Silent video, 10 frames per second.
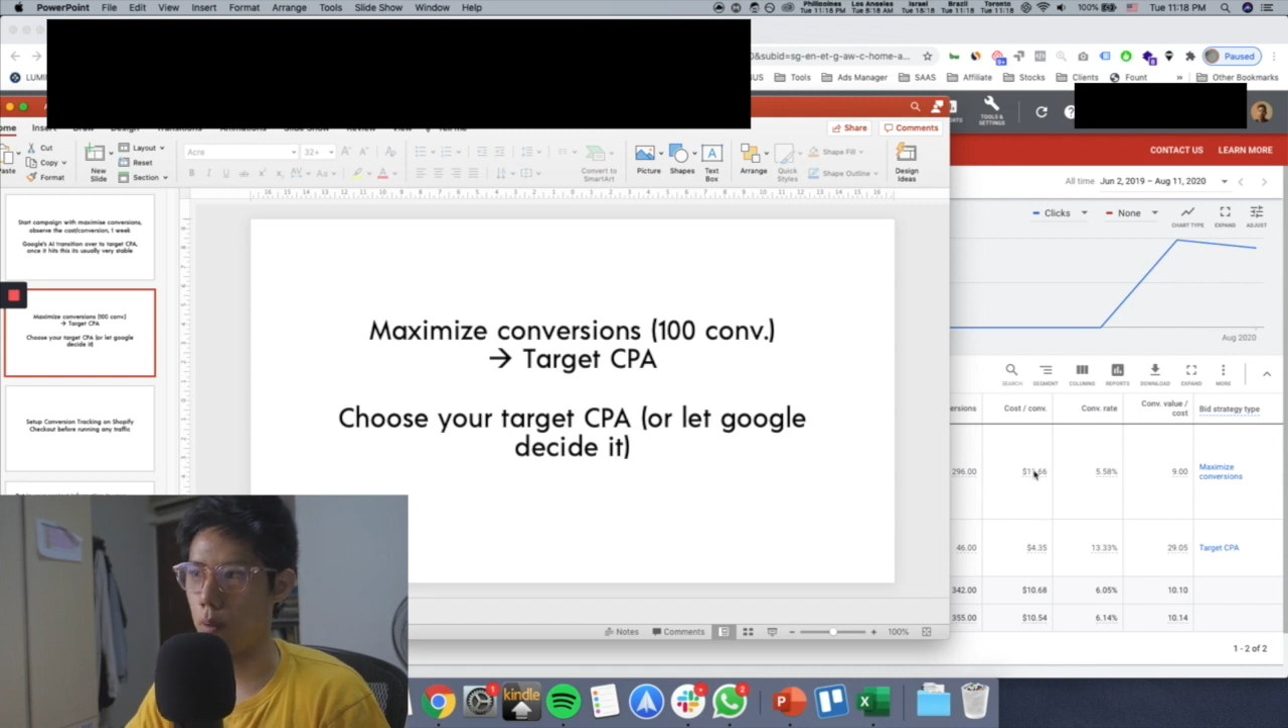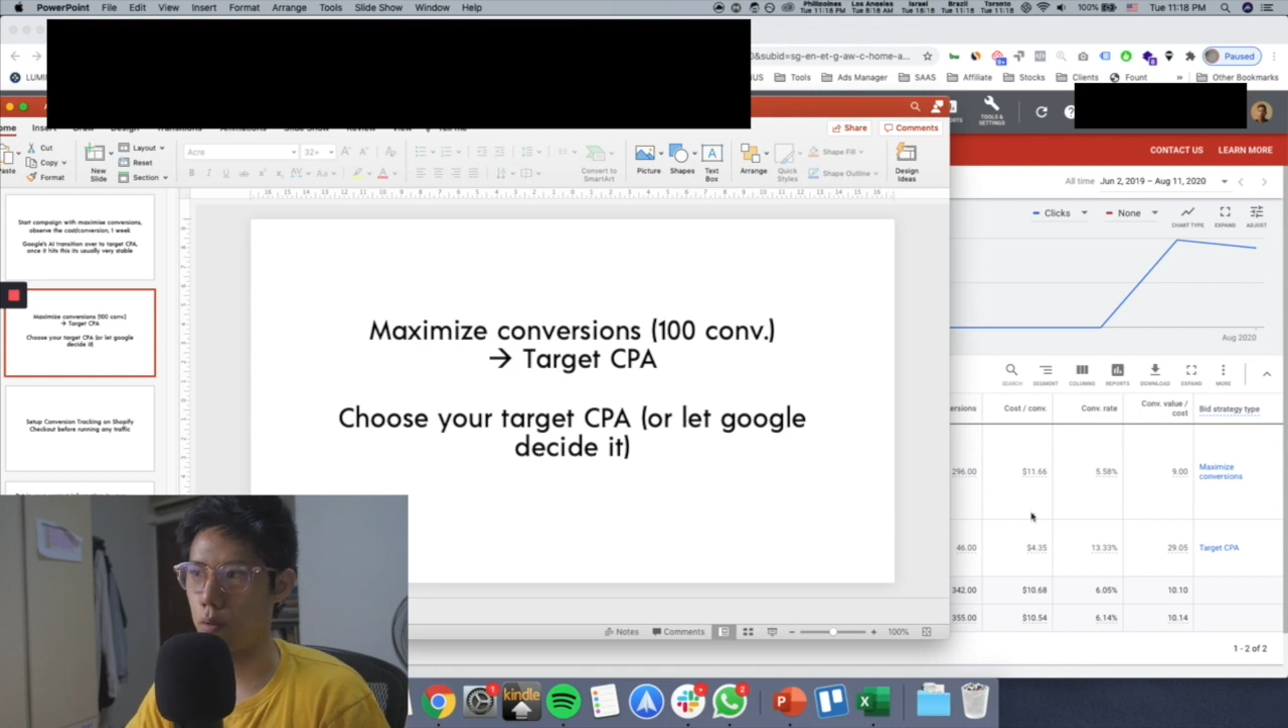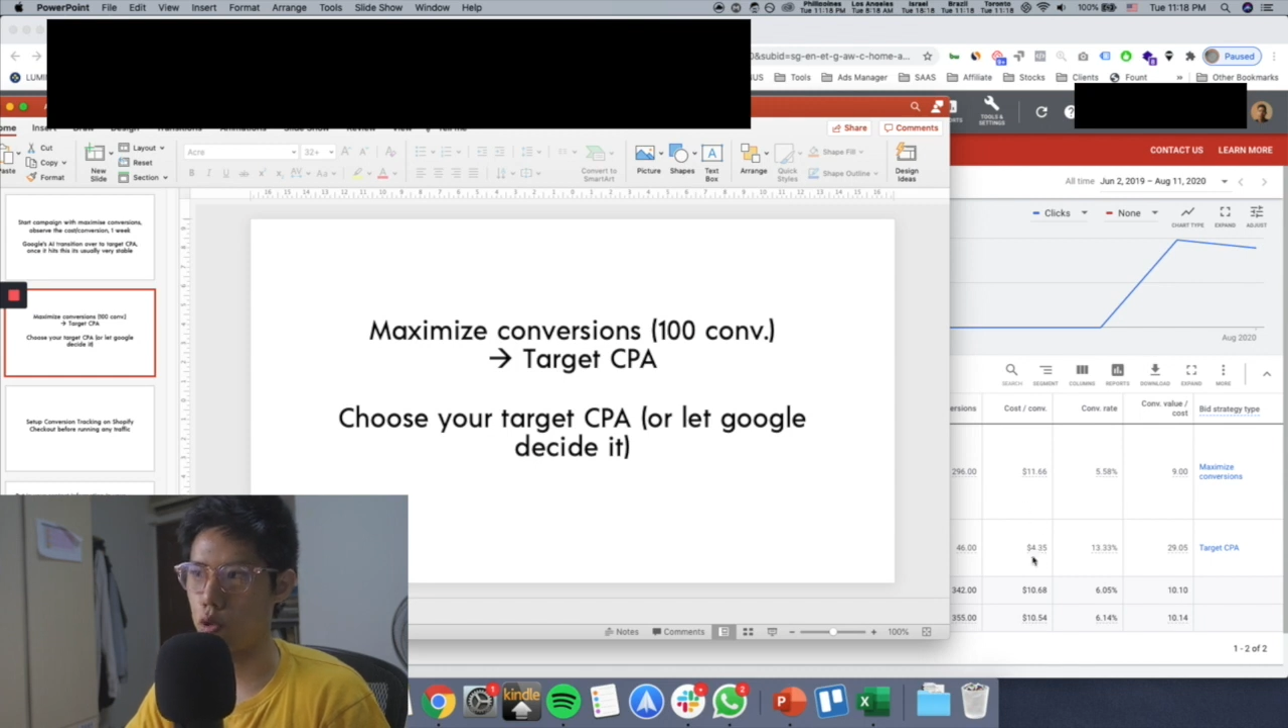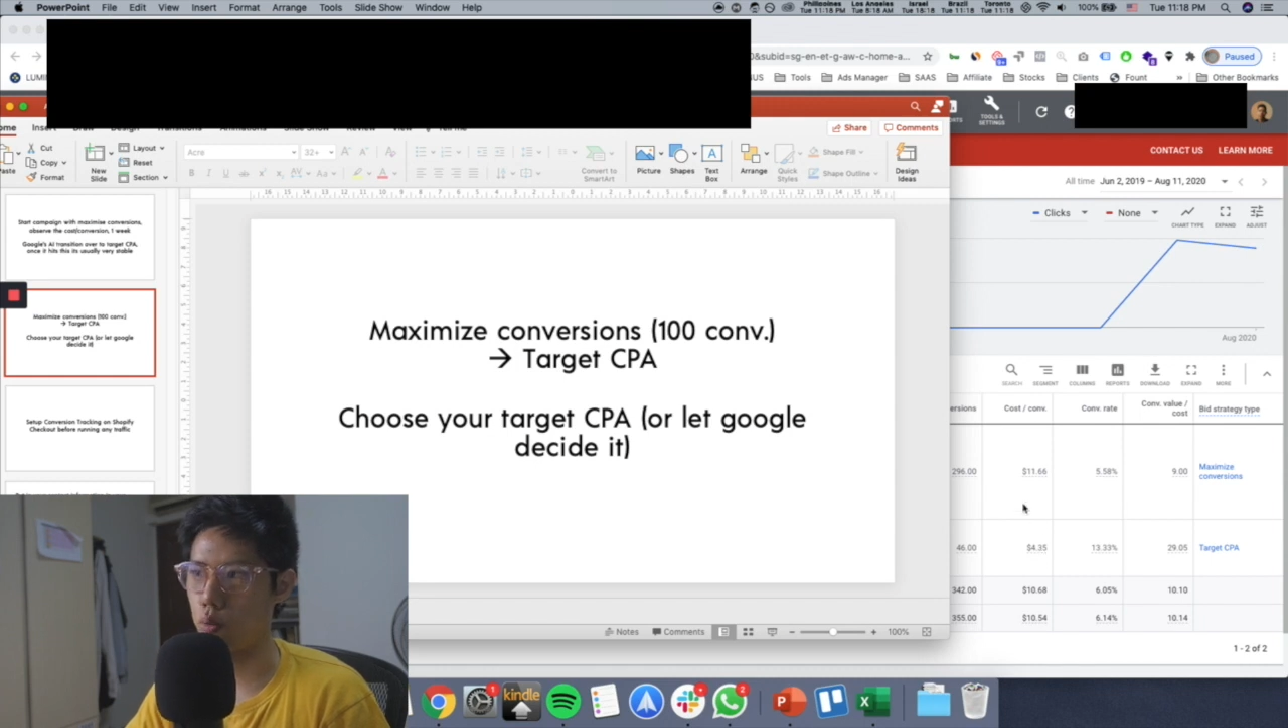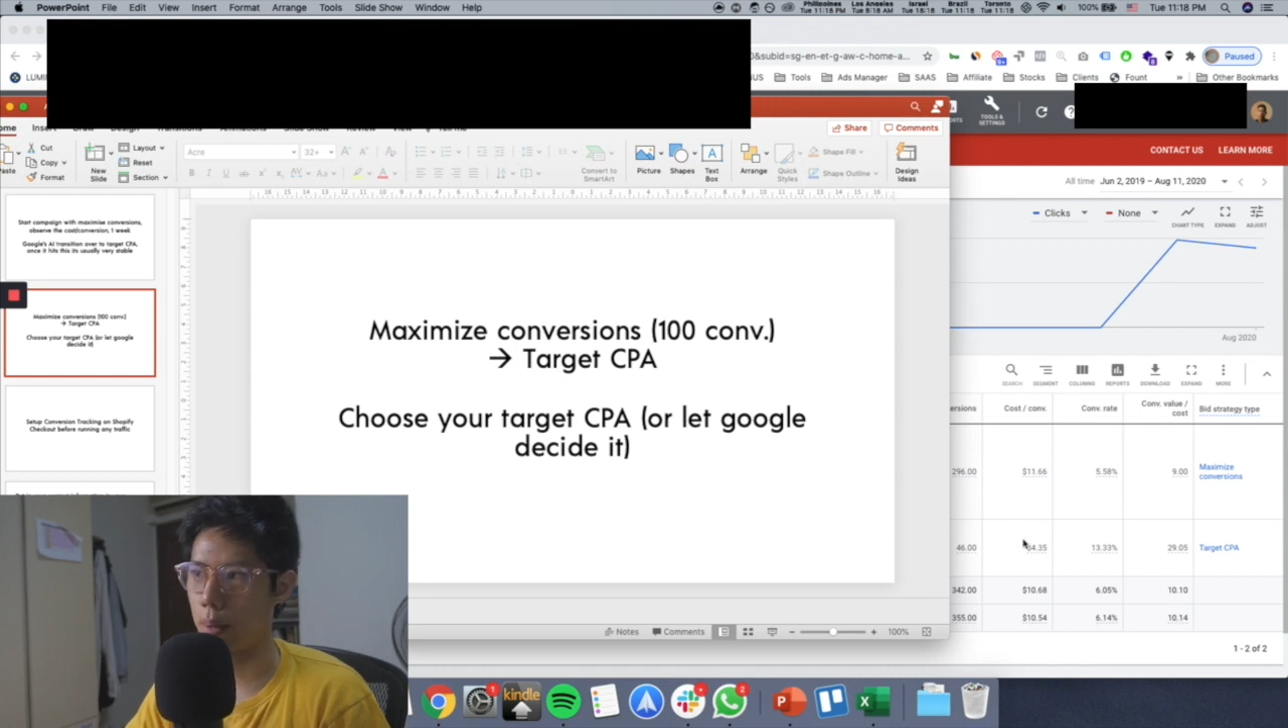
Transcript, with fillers: almost two